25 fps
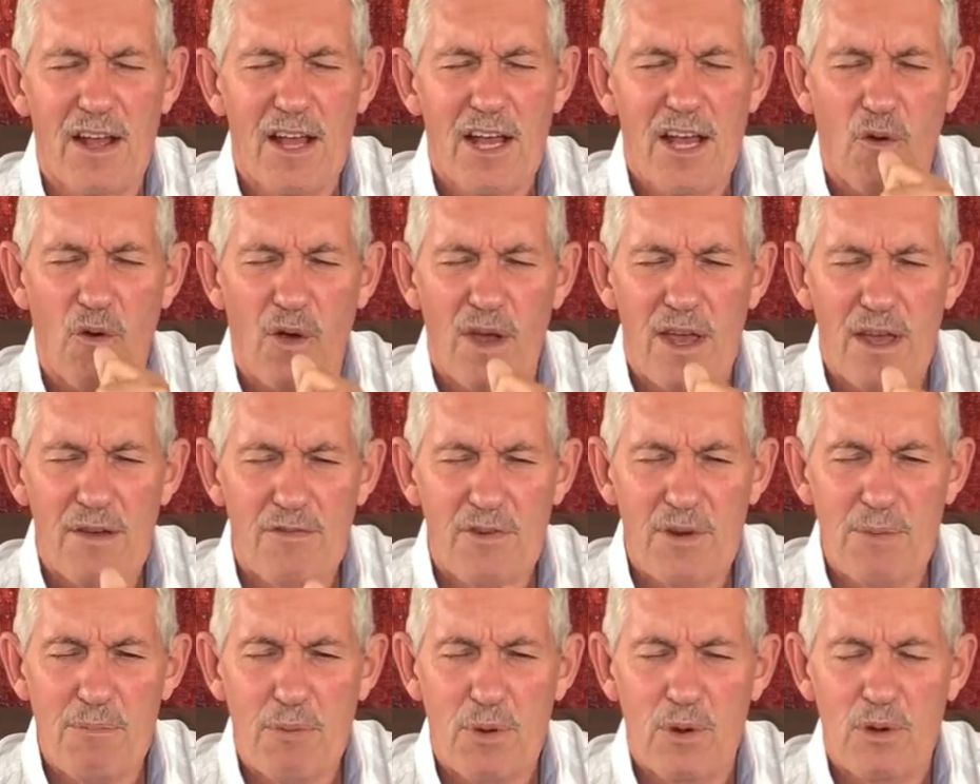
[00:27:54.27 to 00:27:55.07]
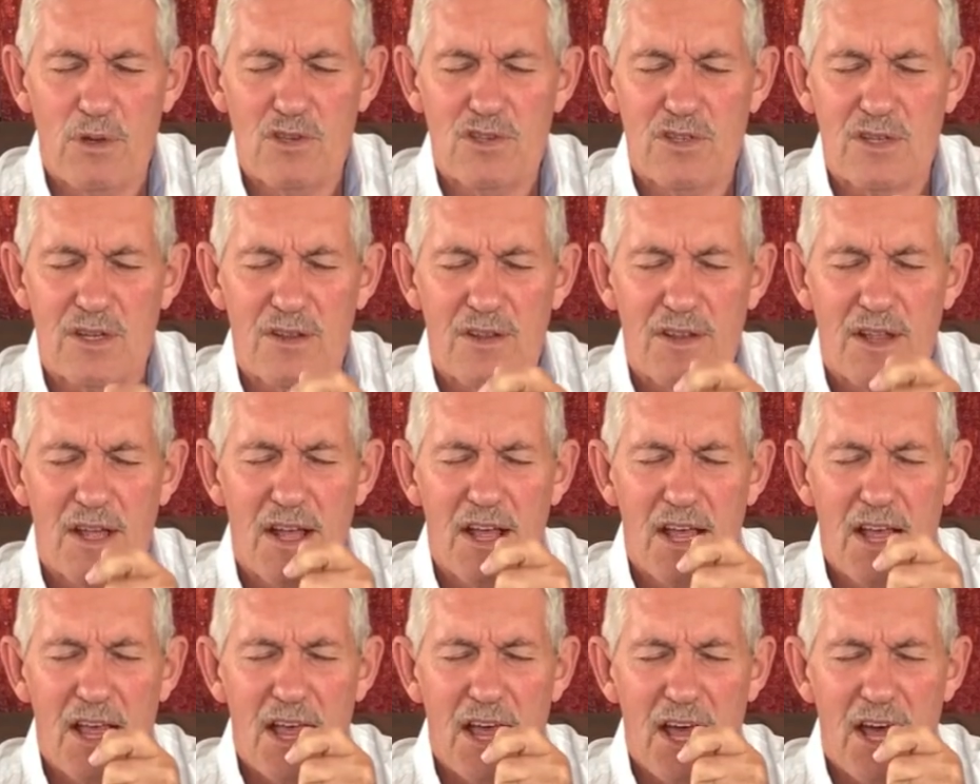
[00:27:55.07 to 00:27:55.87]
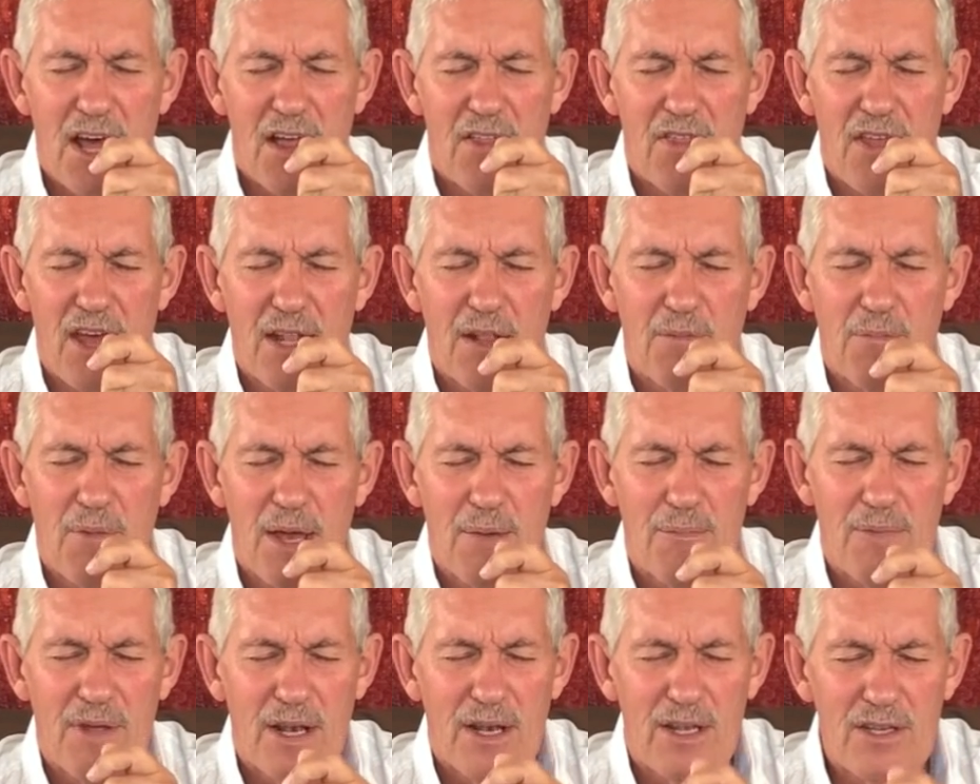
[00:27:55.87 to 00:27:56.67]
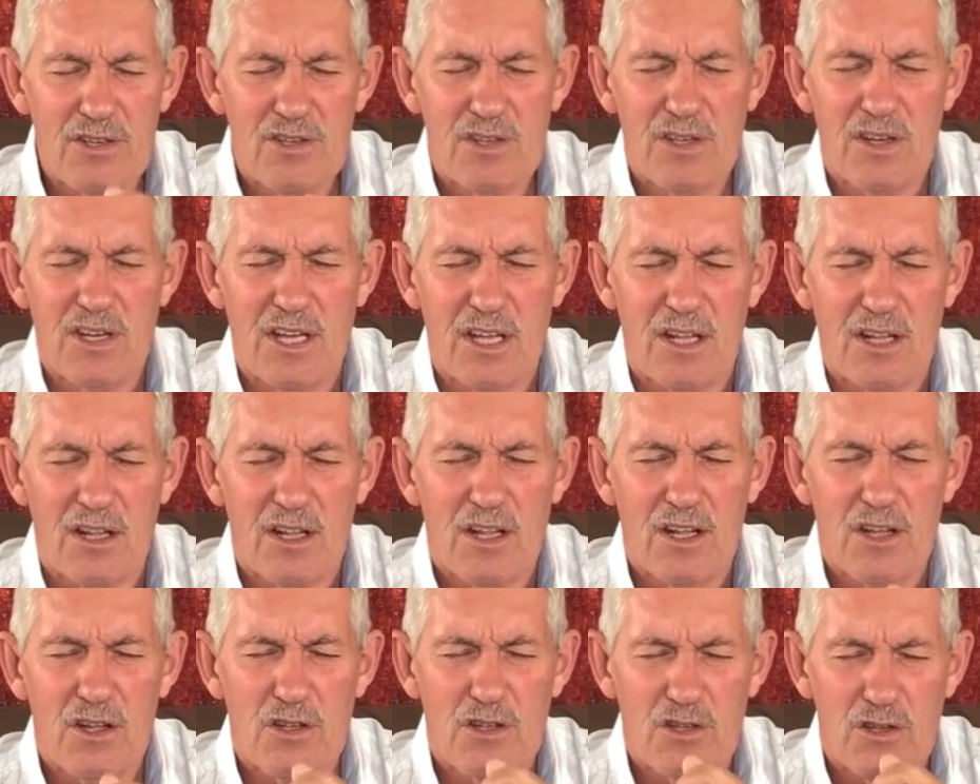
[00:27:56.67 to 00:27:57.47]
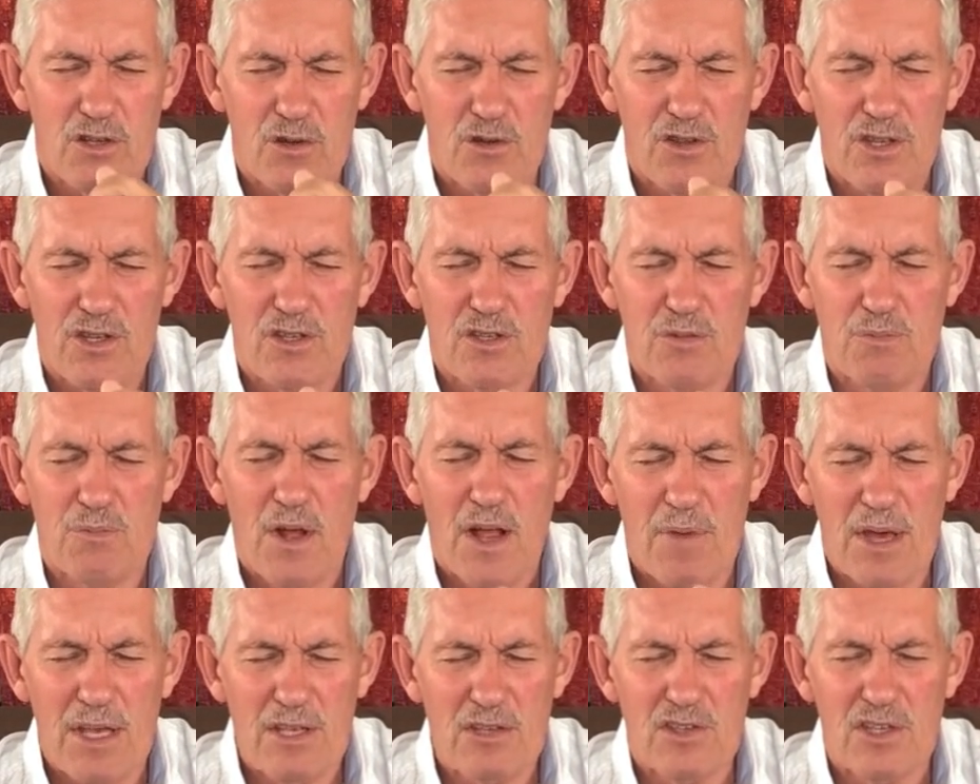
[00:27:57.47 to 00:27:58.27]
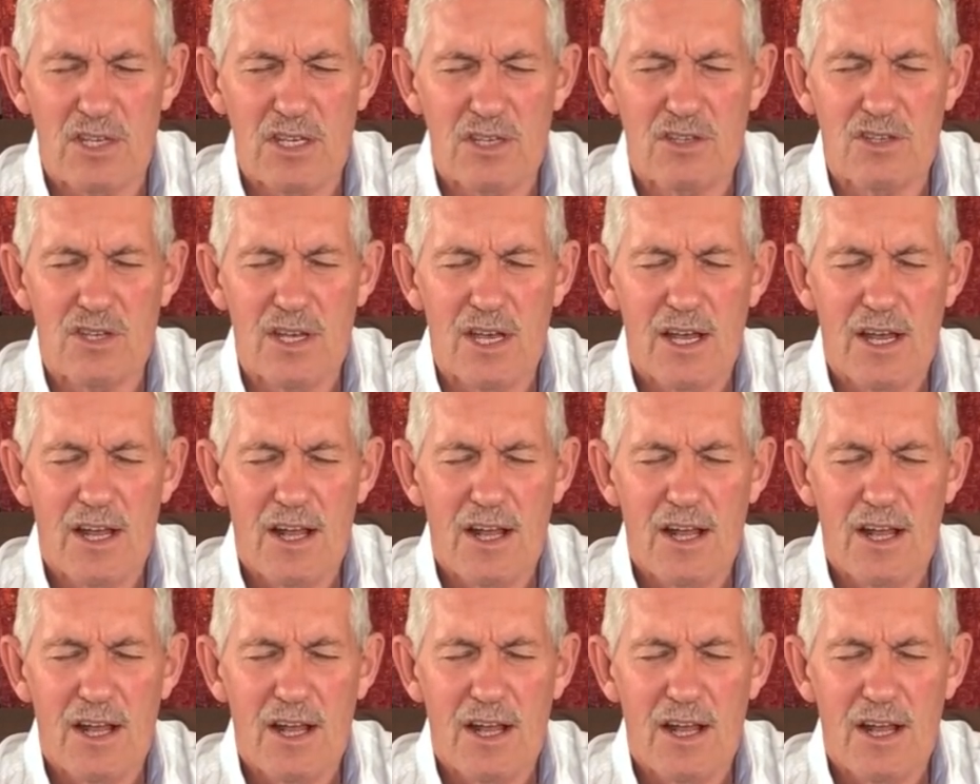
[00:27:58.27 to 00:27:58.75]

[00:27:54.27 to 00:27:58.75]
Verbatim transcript: for every person uh, that may be listening to this message